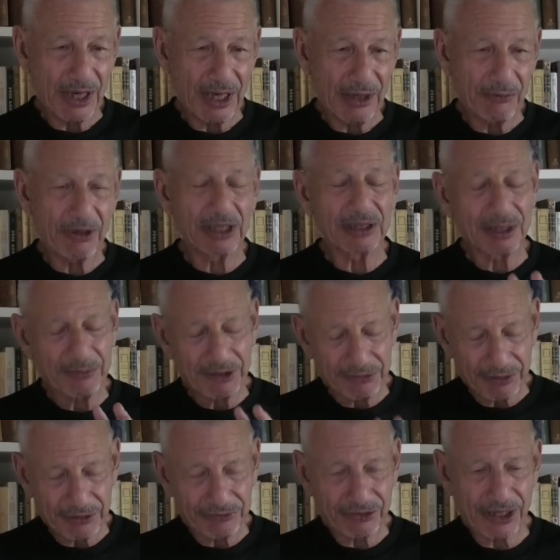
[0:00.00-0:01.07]
well, let me
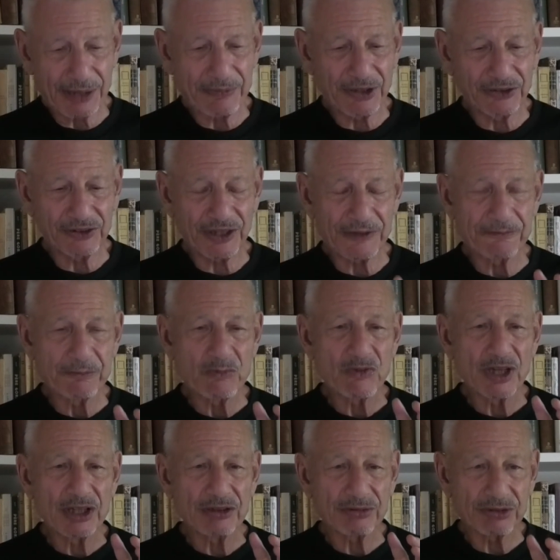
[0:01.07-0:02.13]
reframe this, that
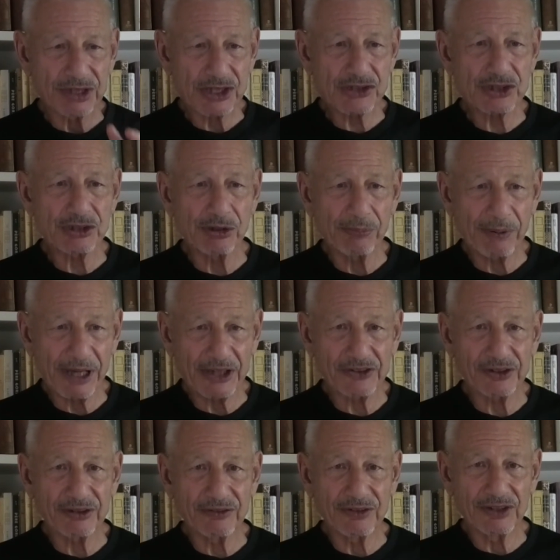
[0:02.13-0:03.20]
traditional
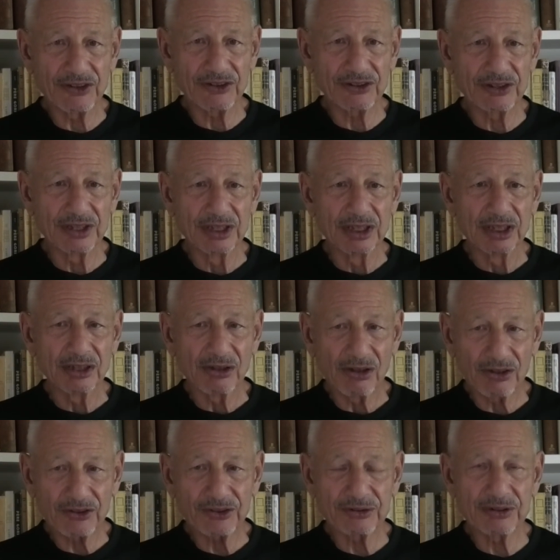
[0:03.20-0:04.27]
positivists
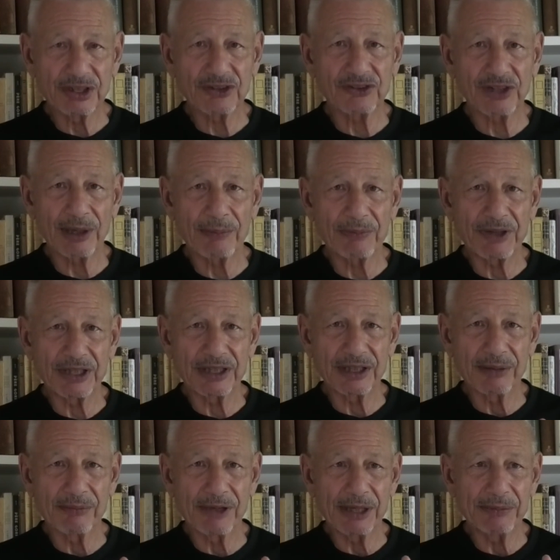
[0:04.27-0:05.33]
also accept that
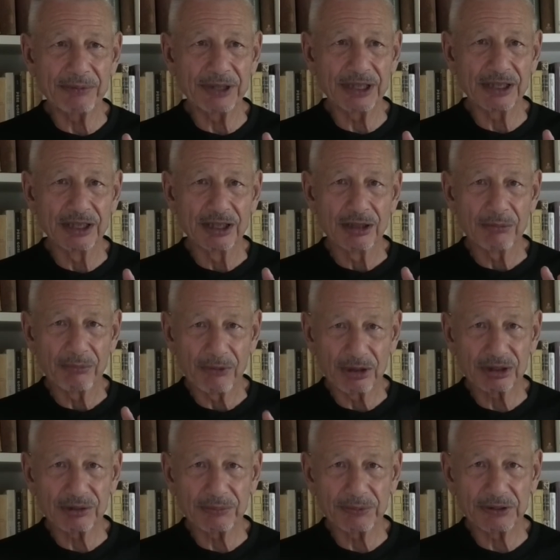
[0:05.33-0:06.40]
there may be
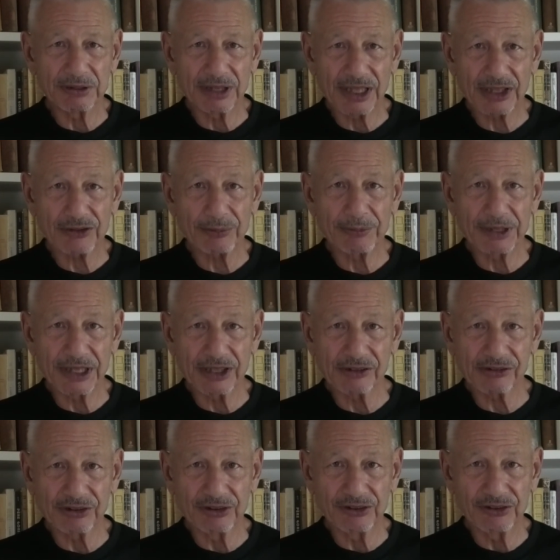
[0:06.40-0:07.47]
multiple
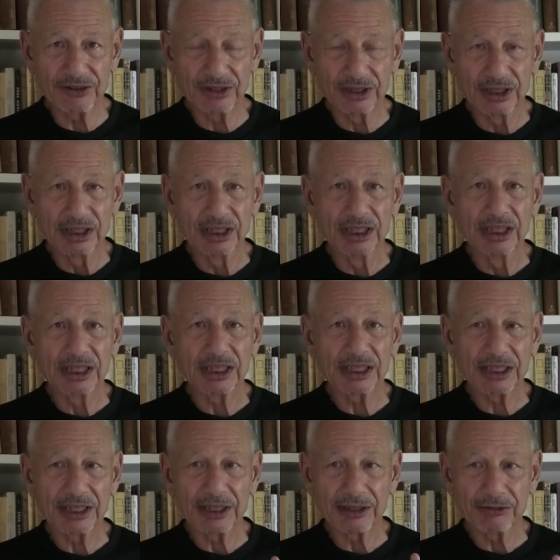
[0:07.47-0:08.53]
explanations
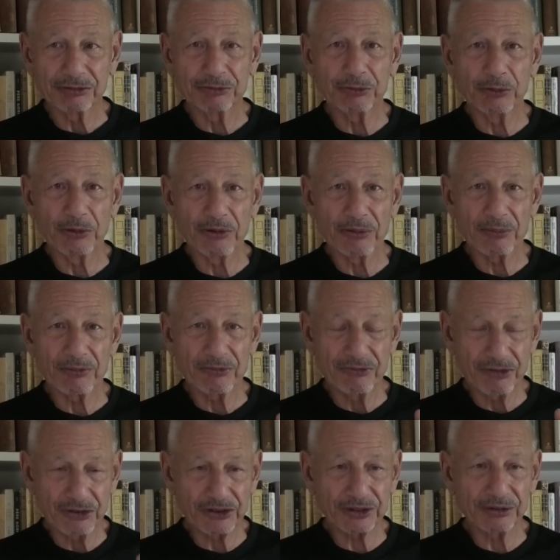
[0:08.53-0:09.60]
for
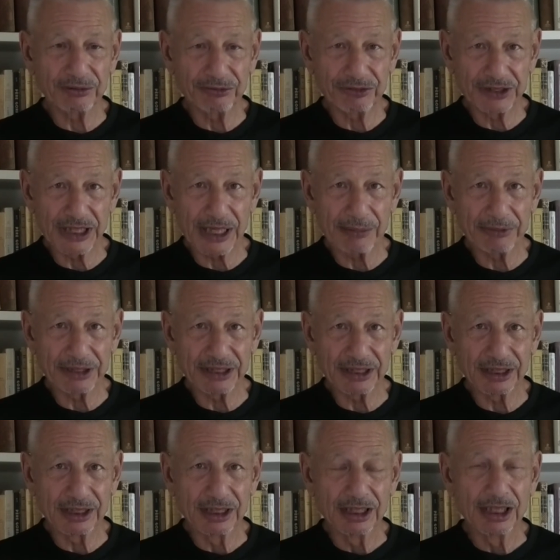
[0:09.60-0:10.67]
physical phenomena,
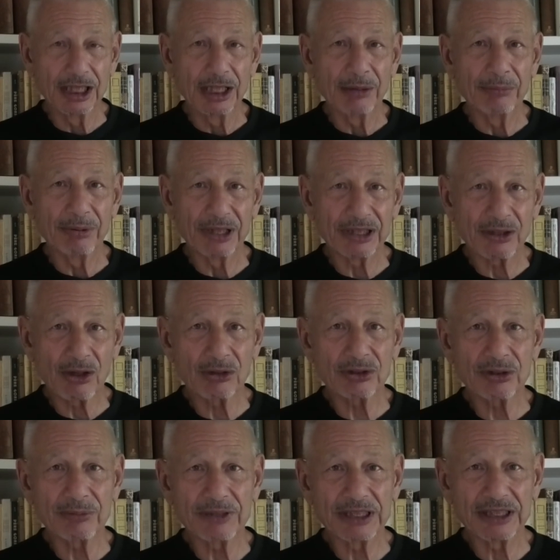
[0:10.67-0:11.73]
but
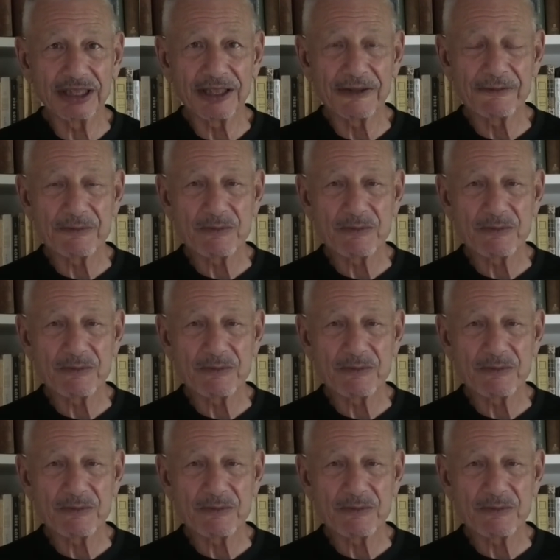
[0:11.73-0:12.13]
ultimately